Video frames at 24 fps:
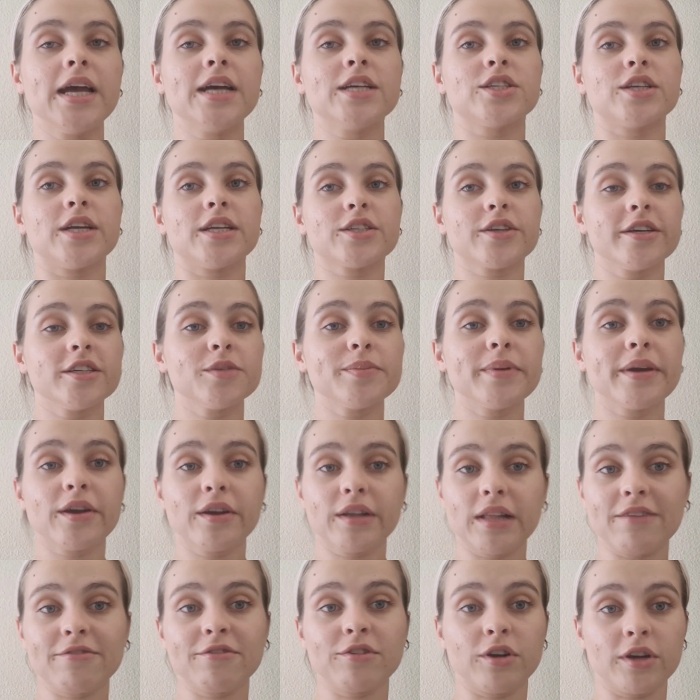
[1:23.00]
So that's going to make your
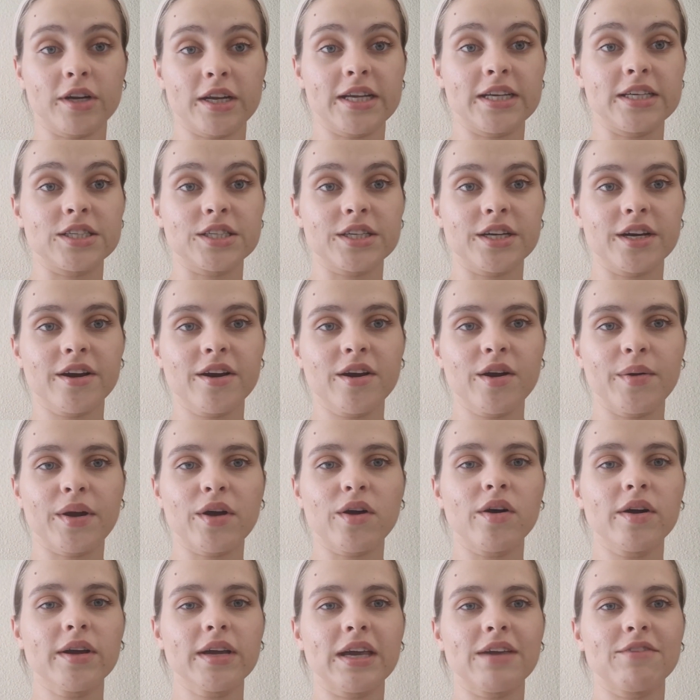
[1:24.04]
life a lot easier. We
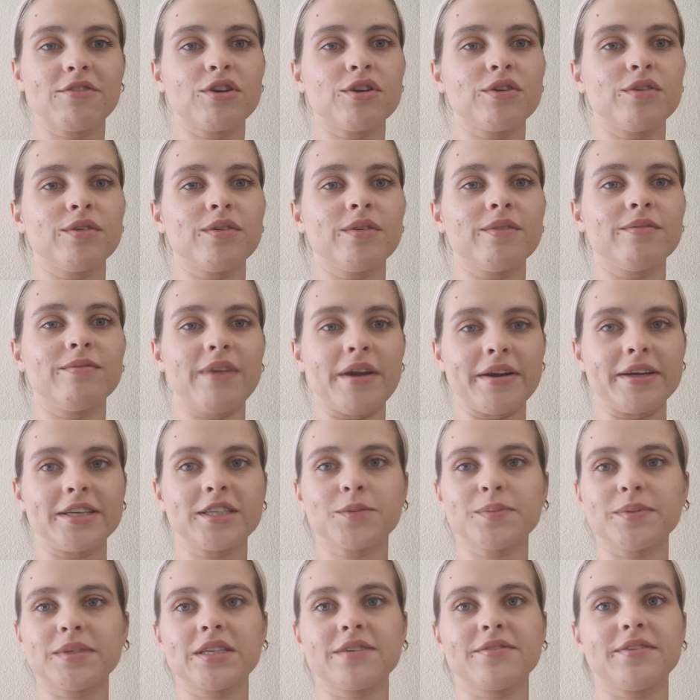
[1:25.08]
can't give you very
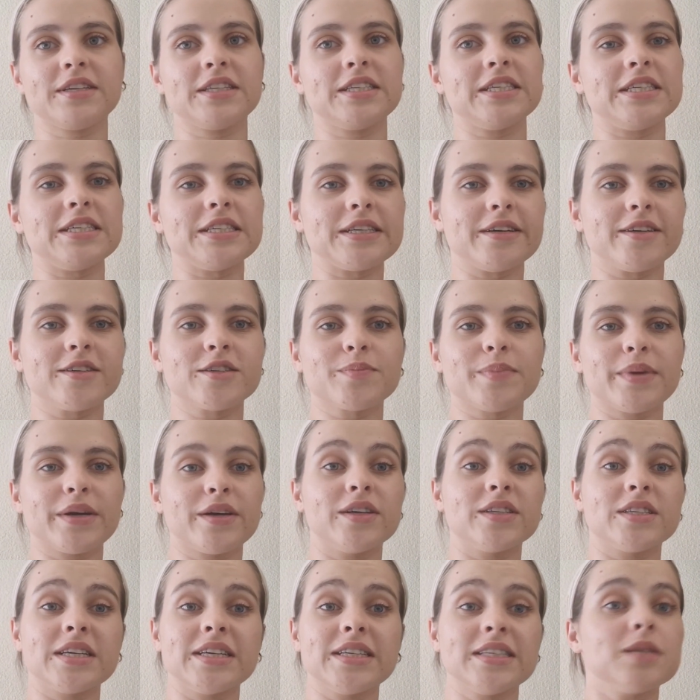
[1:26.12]
specific details
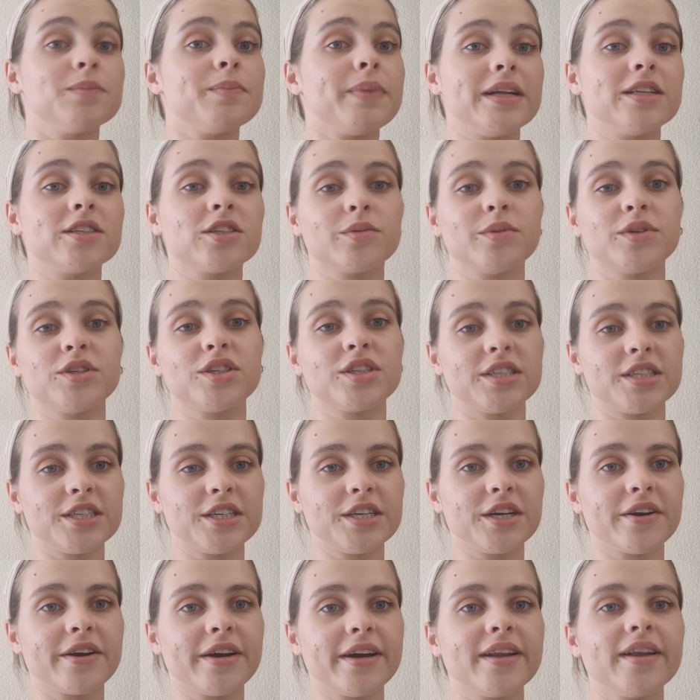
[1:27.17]
because it depends on which city
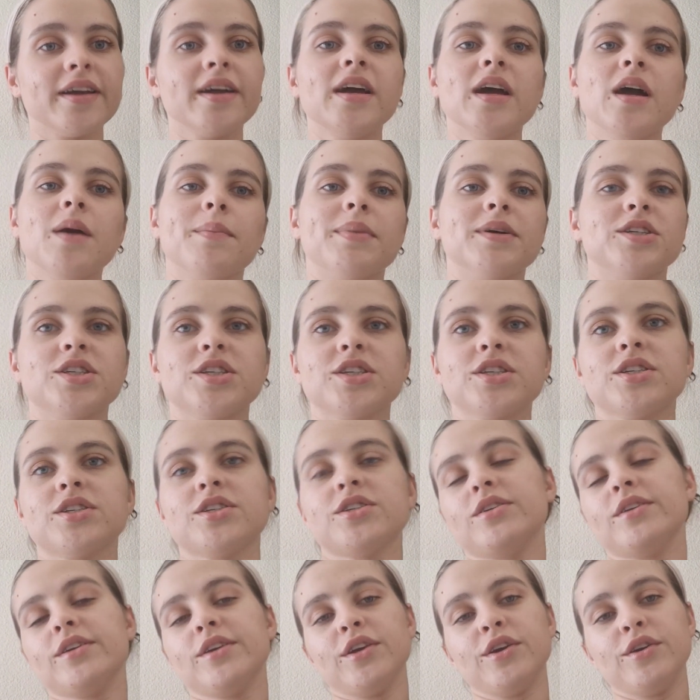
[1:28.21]
you're in, but just
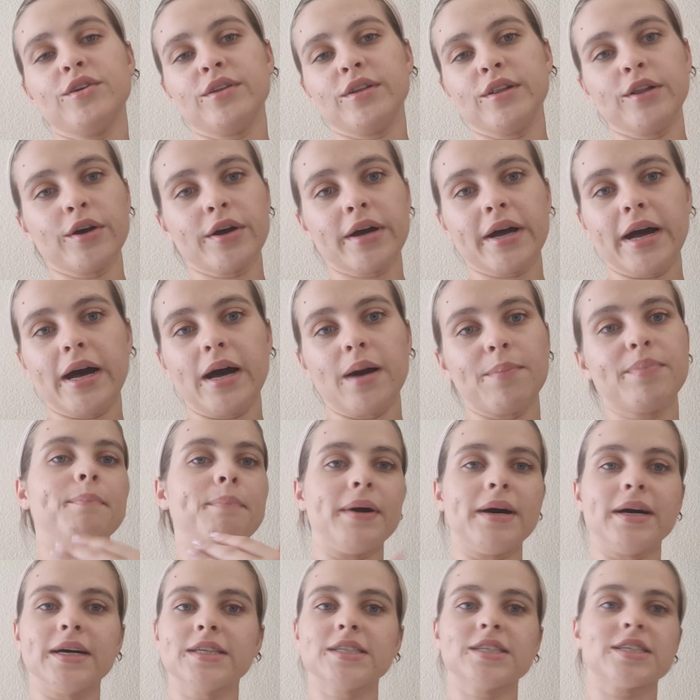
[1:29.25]
you look up
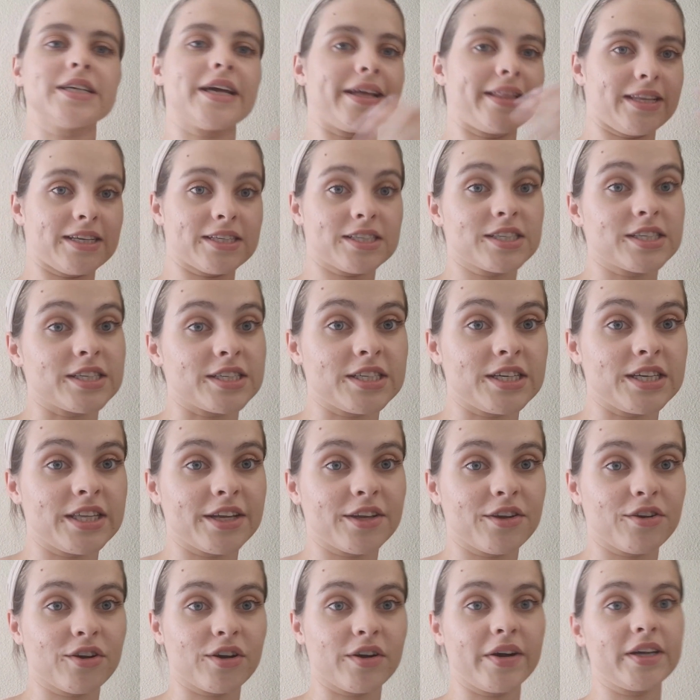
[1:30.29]
bus and the city that
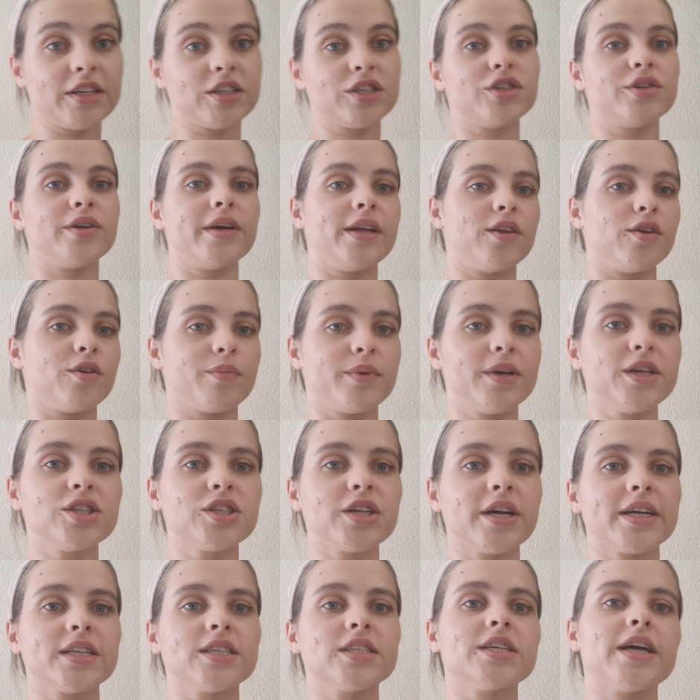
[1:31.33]
you're going to in your
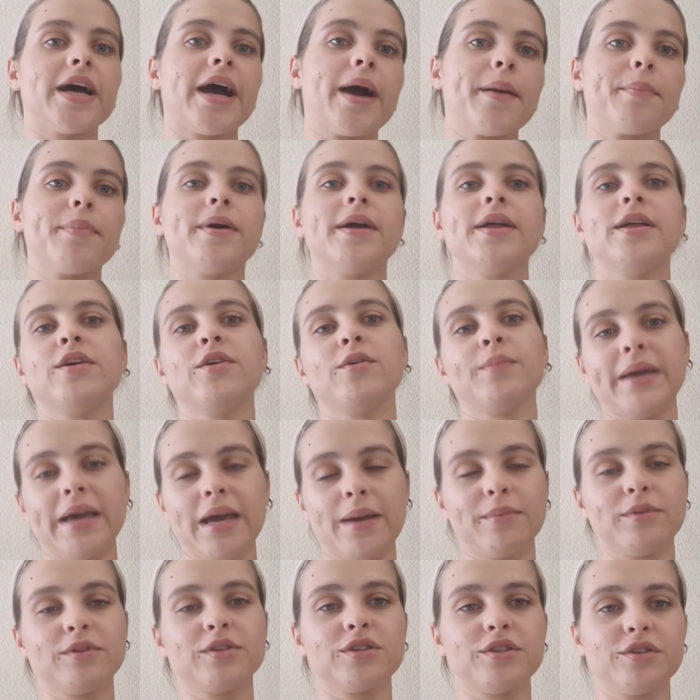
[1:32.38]
Wechat app and you'll be
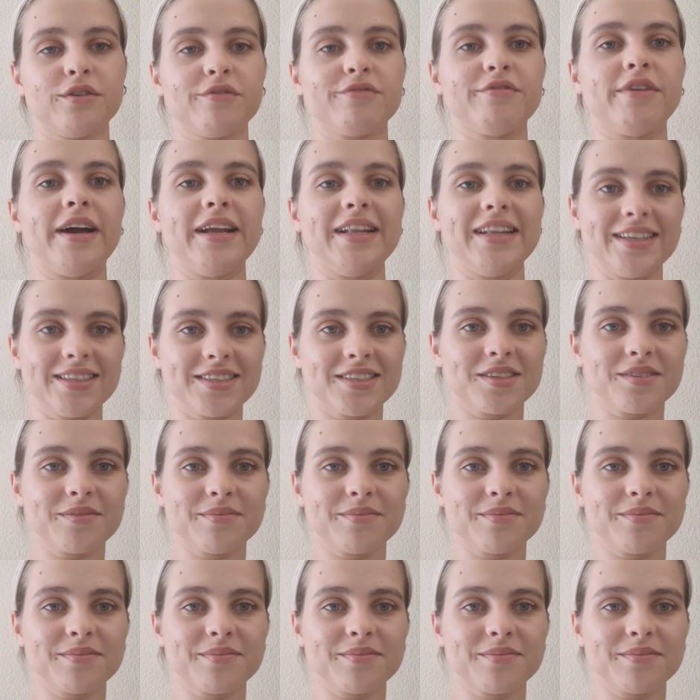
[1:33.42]
able to find it.